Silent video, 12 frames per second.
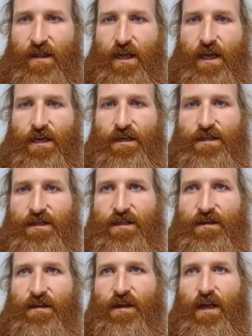things,
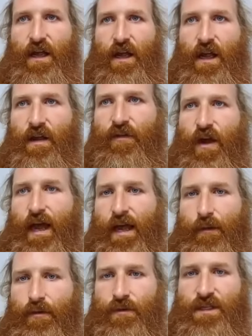if you're
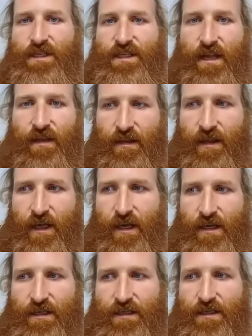able to send
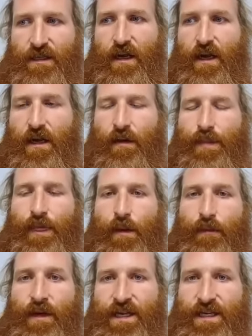things,
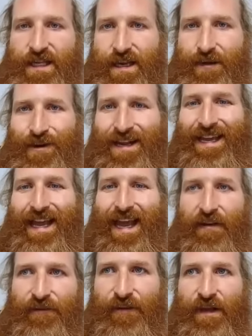please think really
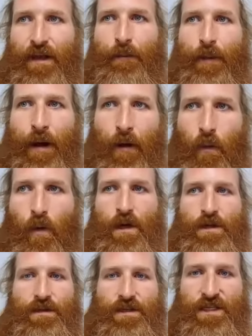carefully about what
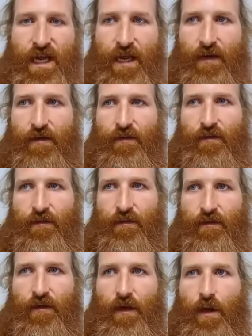you send.
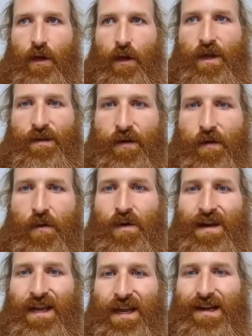We do
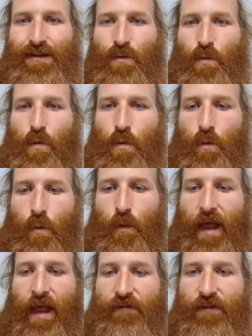need
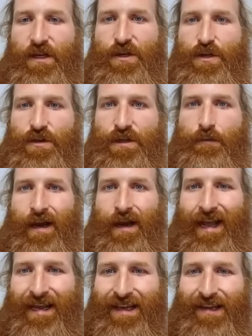heavy duty
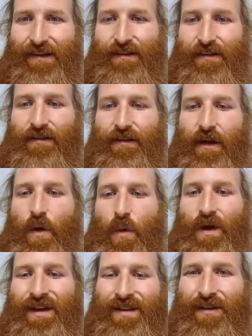blankets. We
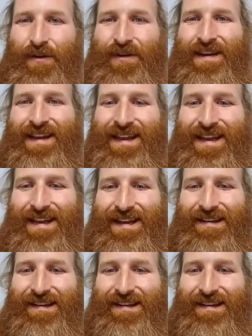do need